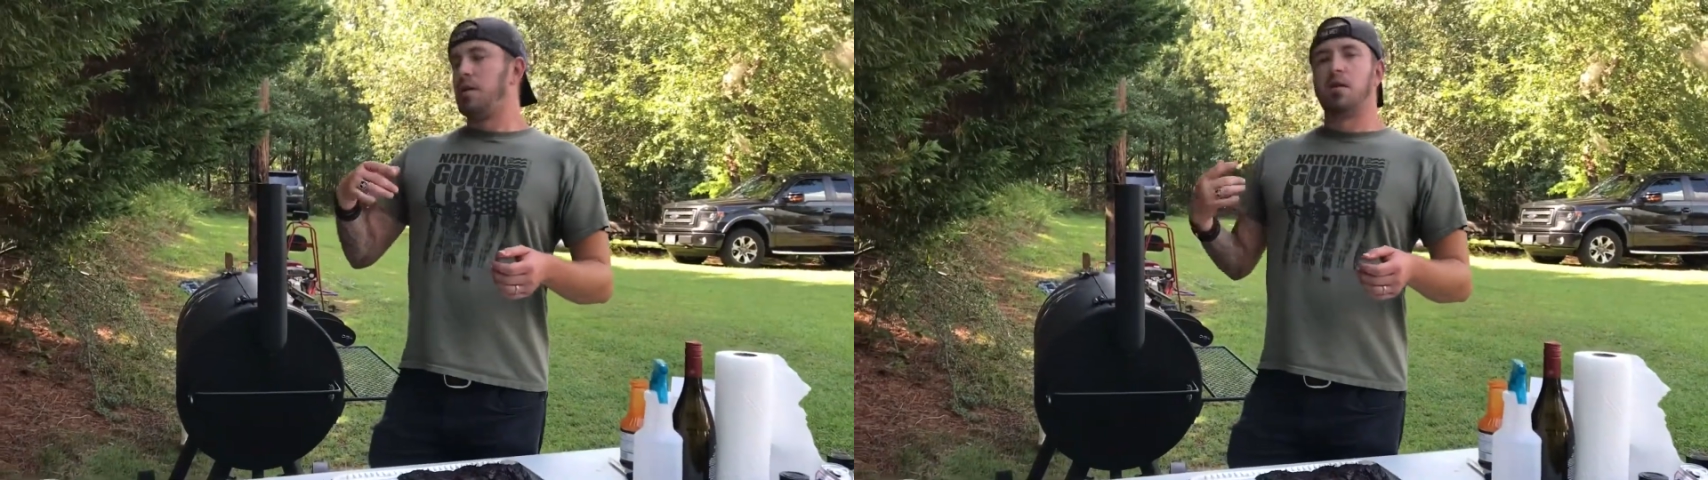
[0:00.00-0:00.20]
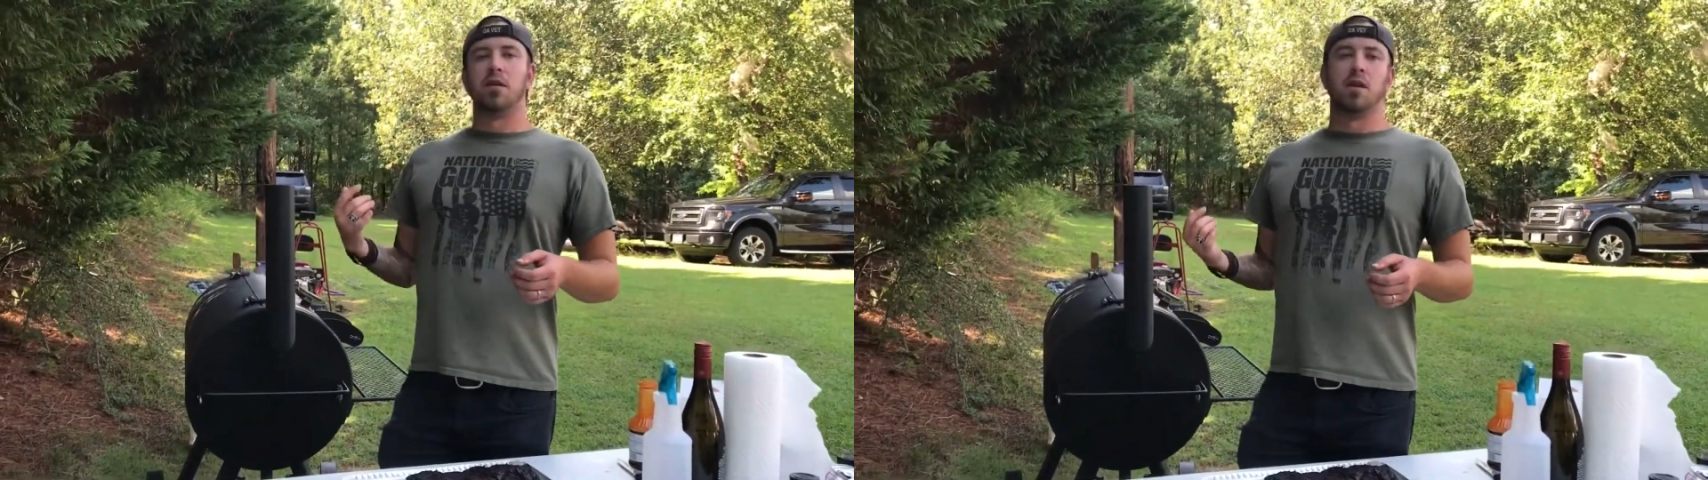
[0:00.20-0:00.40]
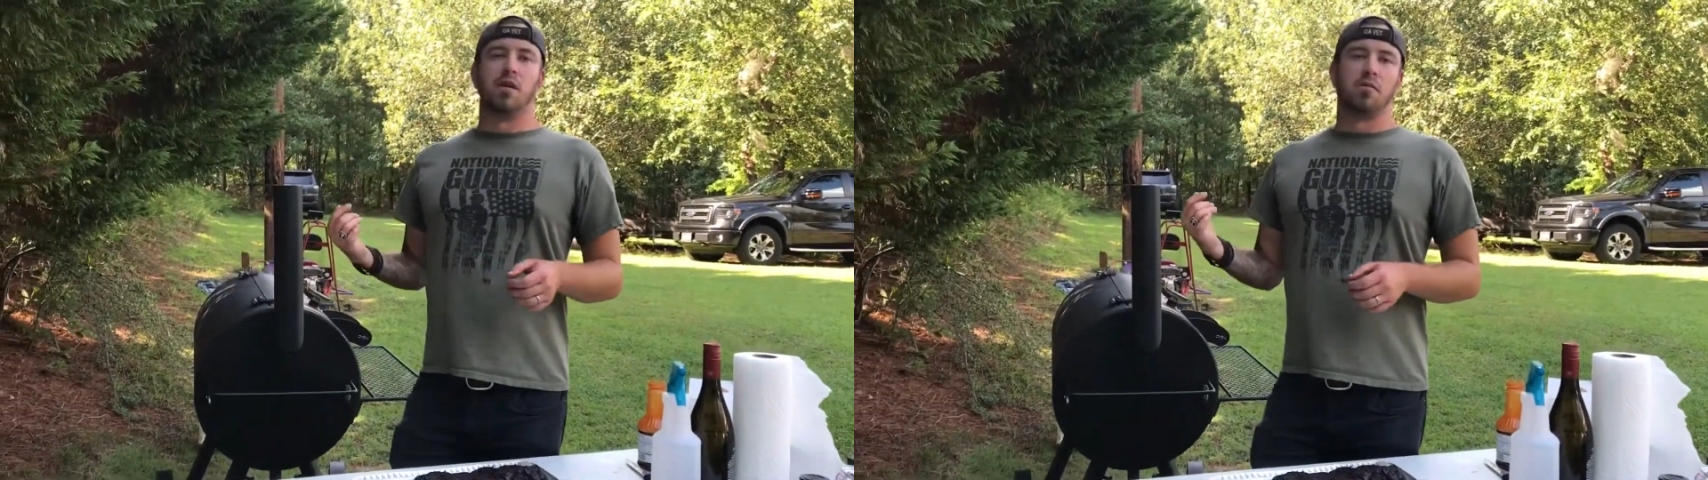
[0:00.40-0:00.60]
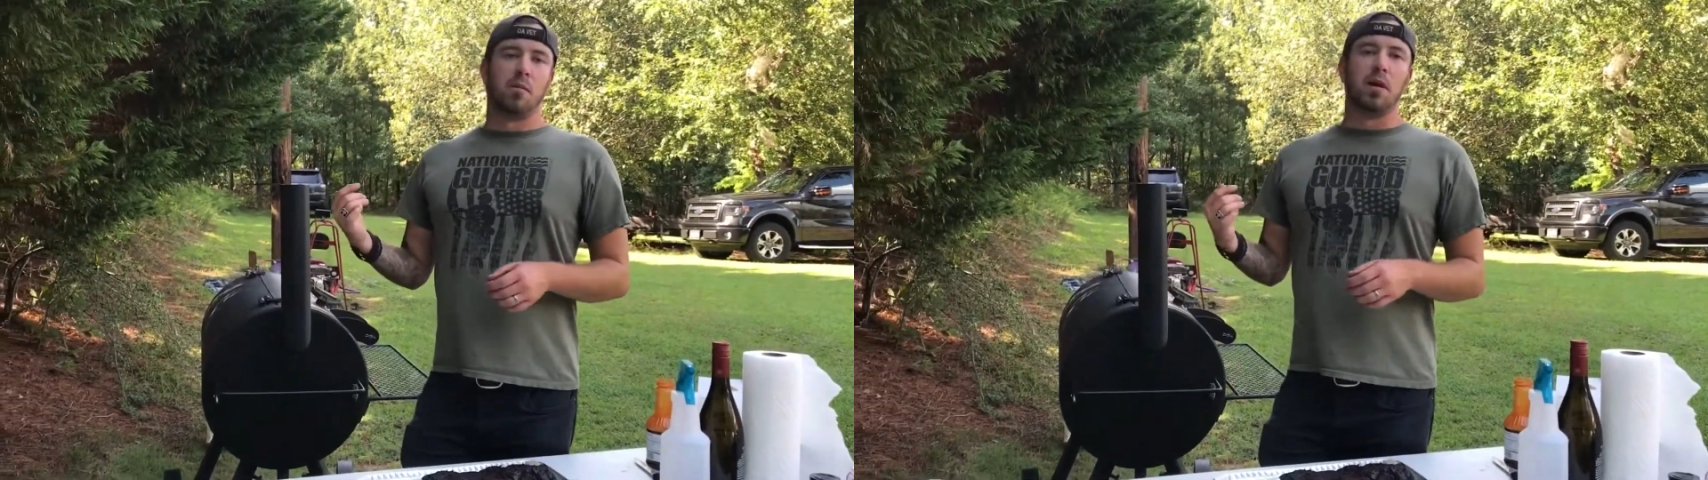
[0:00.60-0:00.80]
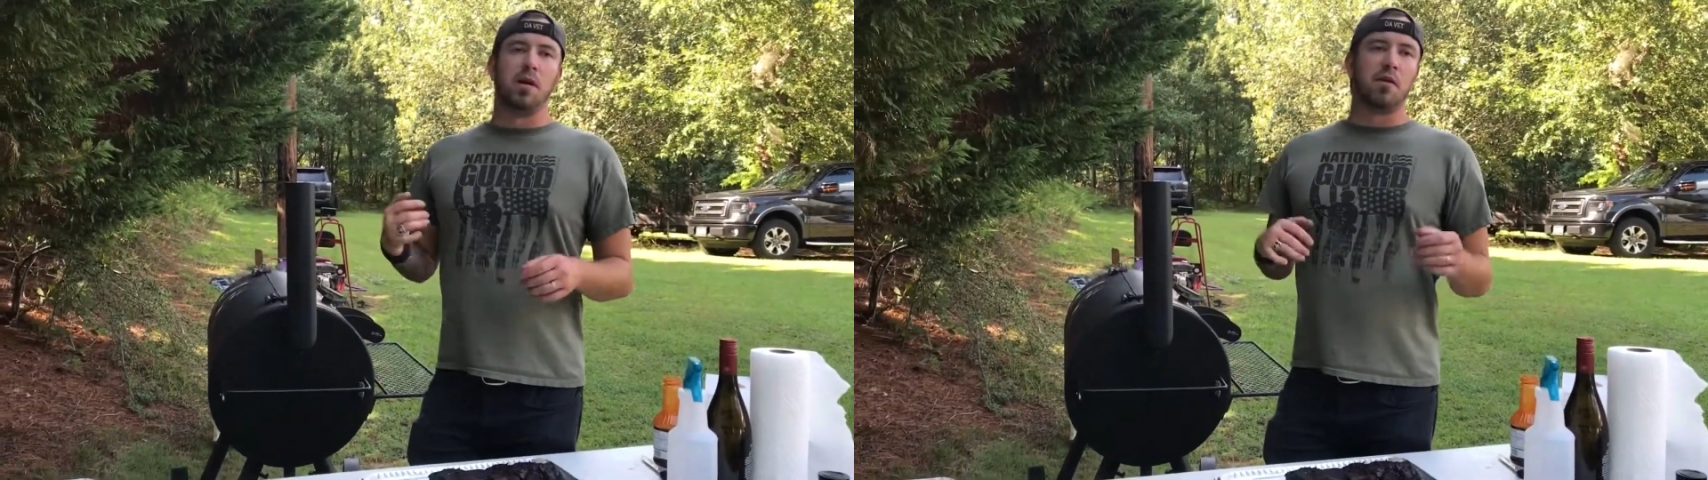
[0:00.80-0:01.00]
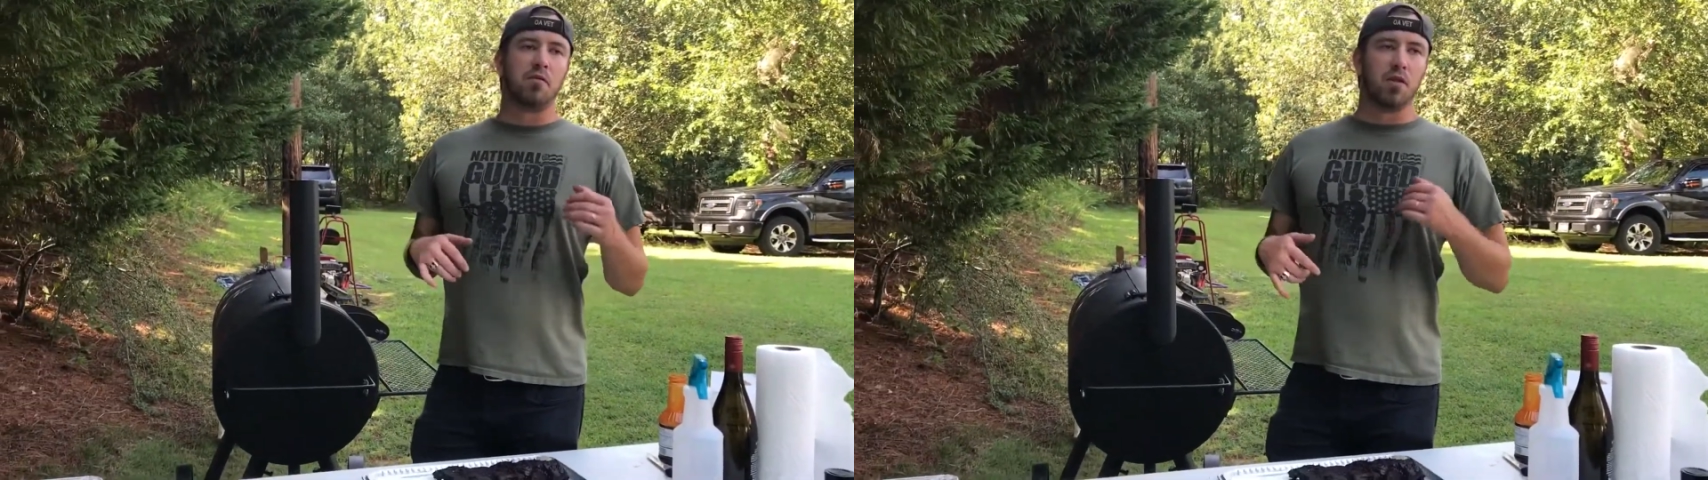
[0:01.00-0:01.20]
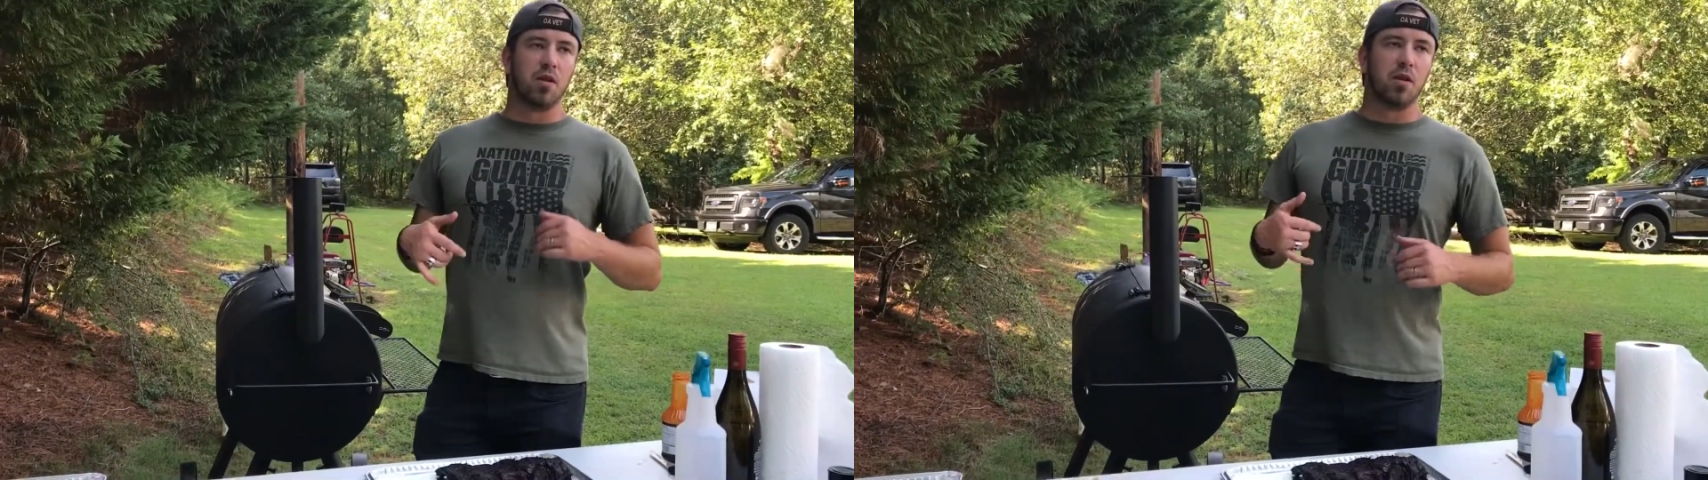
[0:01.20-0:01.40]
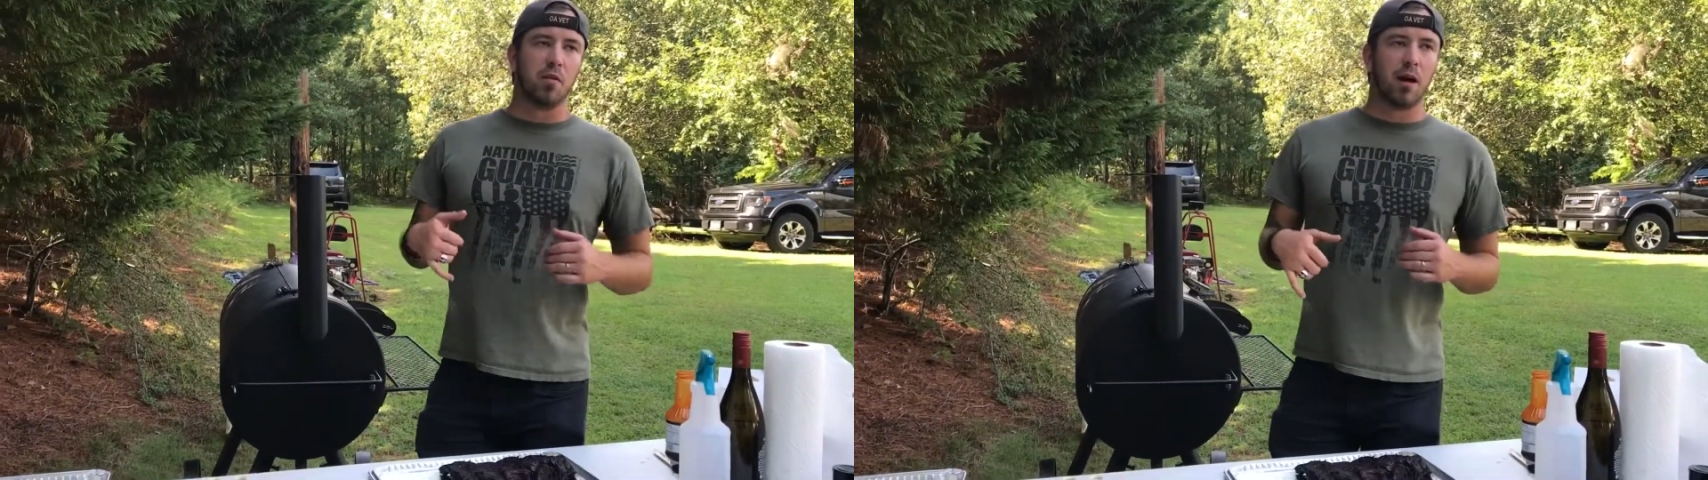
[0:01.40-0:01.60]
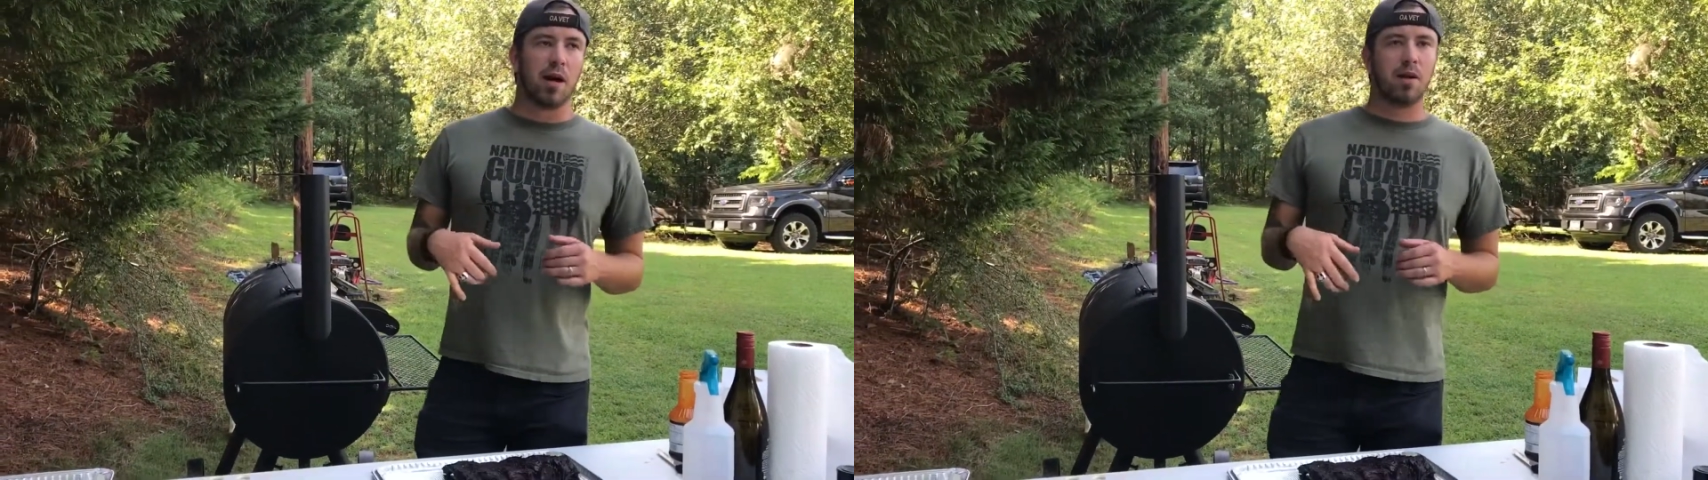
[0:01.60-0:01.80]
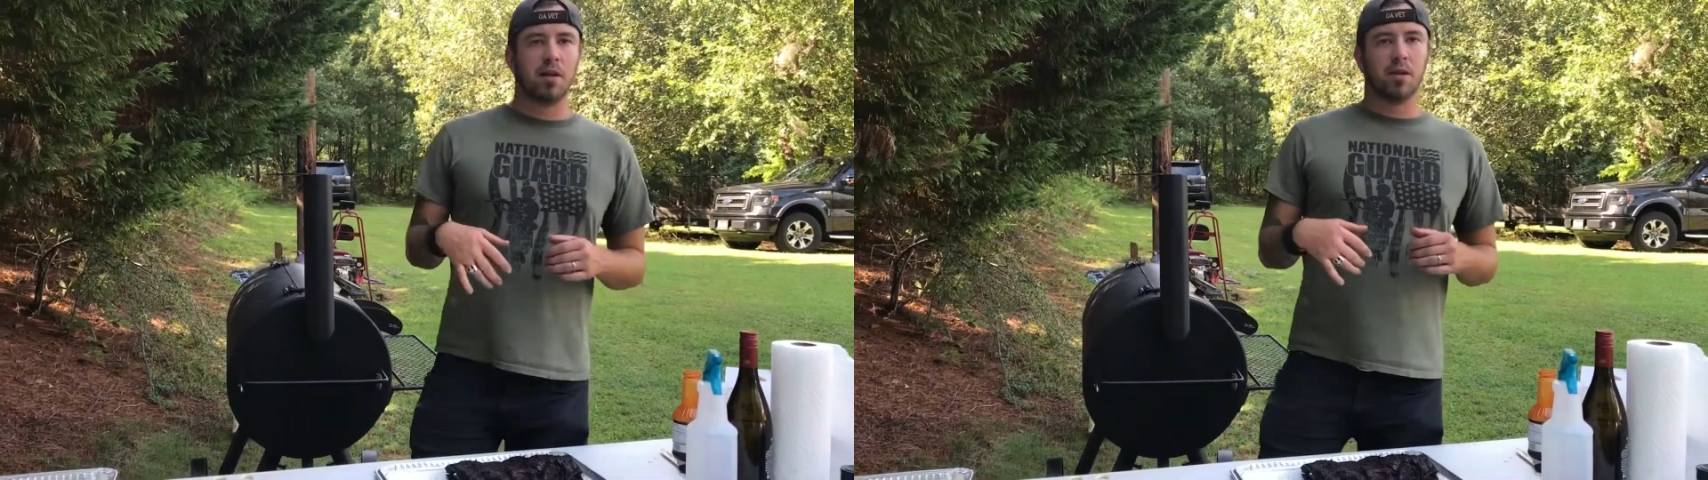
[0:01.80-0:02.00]
We're gonna leave them on there for a little
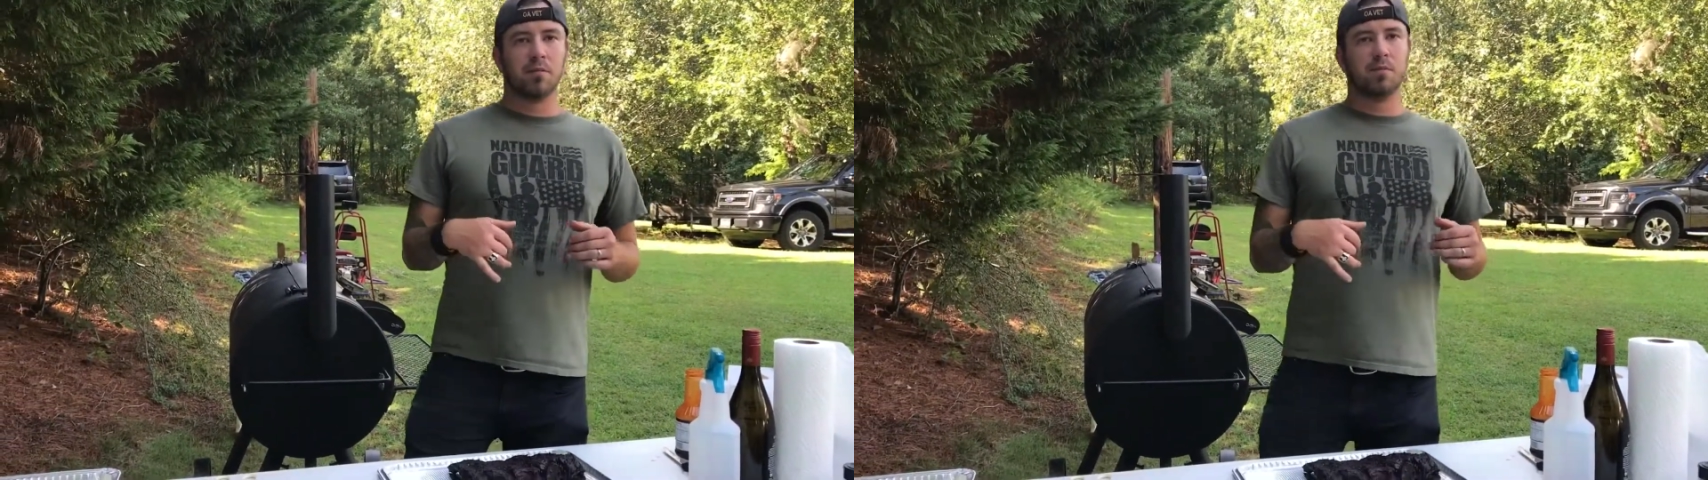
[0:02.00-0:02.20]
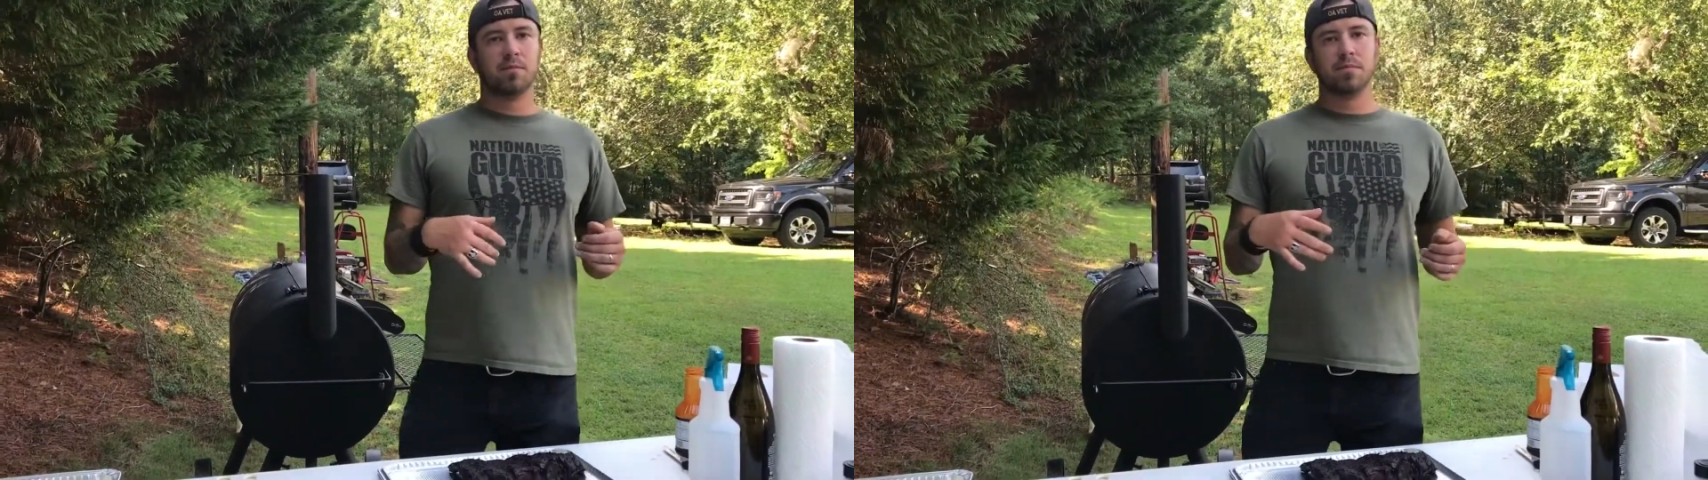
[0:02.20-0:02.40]
while, let them